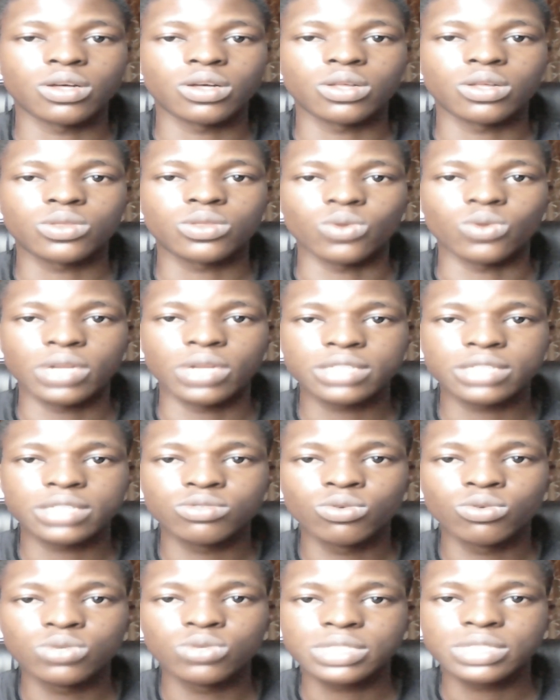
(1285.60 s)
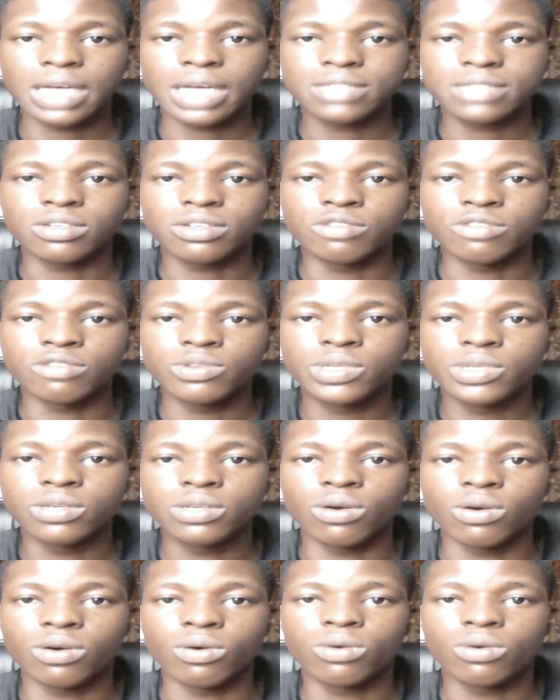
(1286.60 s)
To let Google start reviewing
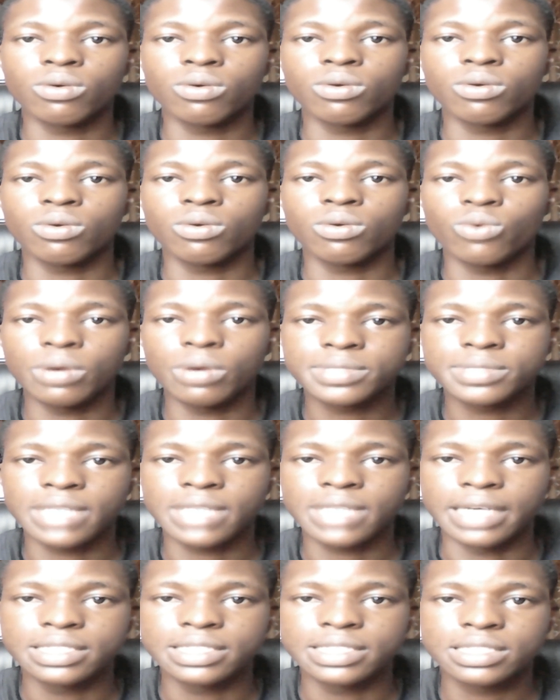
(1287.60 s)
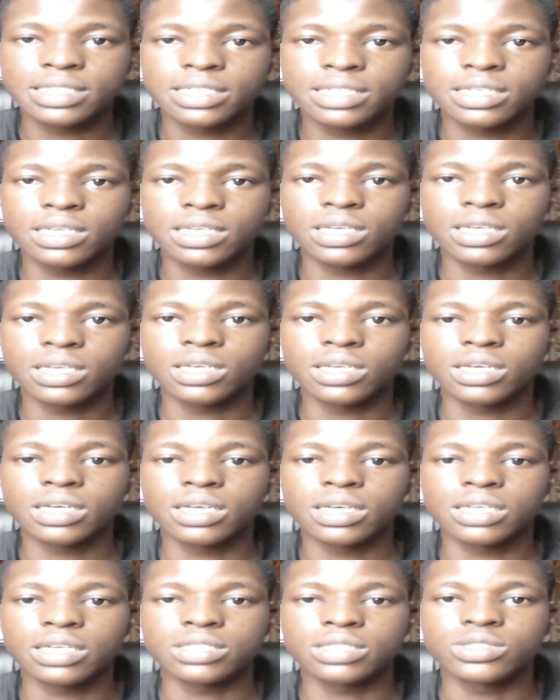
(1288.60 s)
your website,
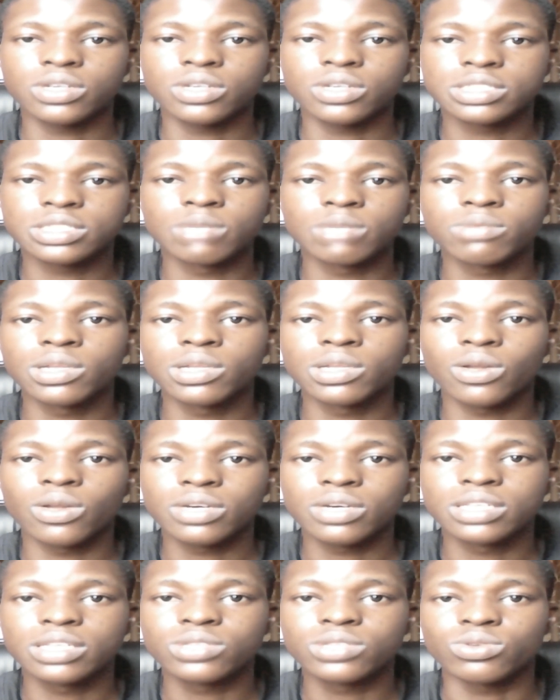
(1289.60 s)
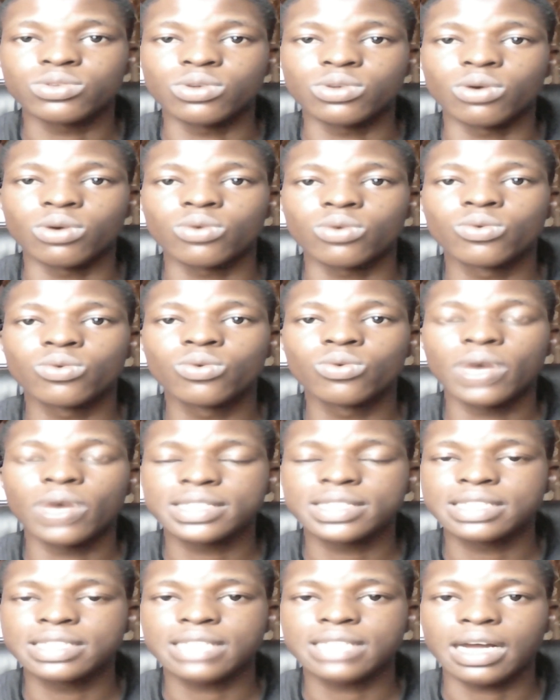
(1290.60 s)
just simply log into your Google
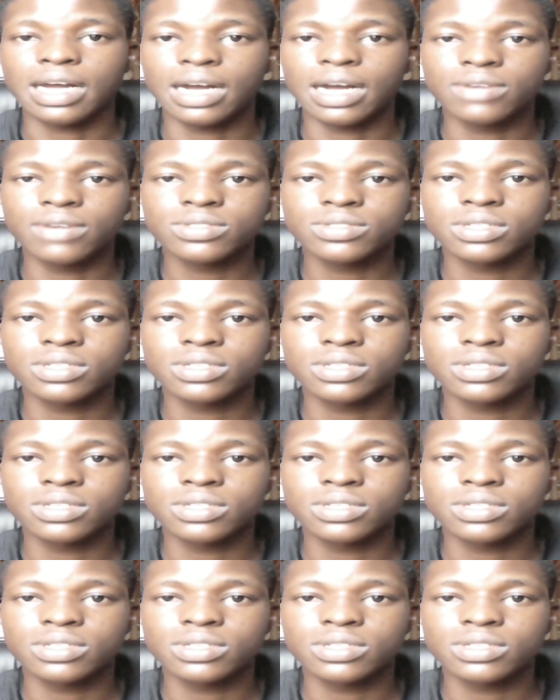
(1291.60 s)
Adsense account,